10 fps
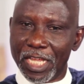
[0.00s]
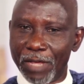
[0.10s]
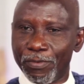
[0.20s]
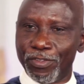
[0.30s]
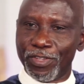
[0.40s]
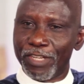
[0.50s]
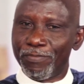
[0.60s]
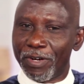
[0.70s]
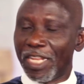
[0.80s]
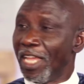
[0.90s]
I'm going to get
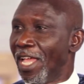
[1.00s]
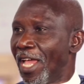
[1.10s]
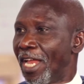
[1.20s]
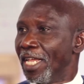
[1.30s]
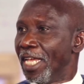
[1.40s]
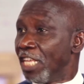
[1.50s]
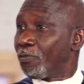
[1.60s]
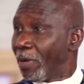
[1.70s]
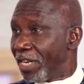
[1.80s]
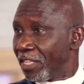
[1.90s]
married. And his
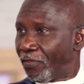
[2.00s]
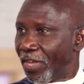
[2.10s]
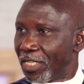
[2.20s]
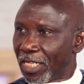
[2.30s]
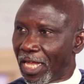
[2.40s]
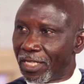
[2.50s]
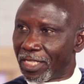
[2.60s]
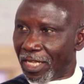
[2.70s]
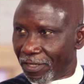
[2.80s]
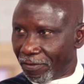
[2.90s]
parents' first
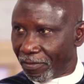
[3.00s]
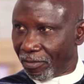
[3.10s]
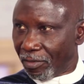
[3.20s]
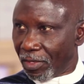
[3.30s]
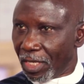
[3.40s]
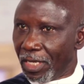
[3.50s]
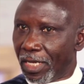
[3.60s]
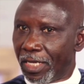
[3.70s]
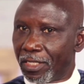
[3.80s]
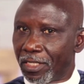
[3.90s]
answer
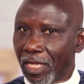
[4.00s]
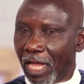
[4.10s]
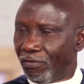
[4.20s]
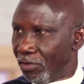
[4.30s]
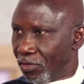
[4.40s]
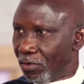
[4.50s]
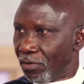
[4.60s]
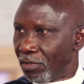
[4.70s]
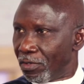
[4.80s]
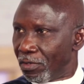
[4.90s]
is, have you
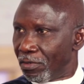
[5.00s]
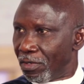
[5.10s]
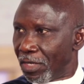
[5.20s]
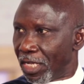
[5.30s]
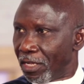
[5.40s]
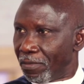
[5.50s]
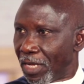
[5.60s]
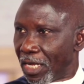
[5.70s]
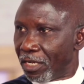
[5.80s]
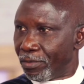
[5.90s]
told
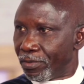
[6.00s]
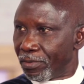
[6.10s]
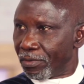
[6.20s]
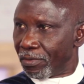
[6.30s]
Uncle Ebo?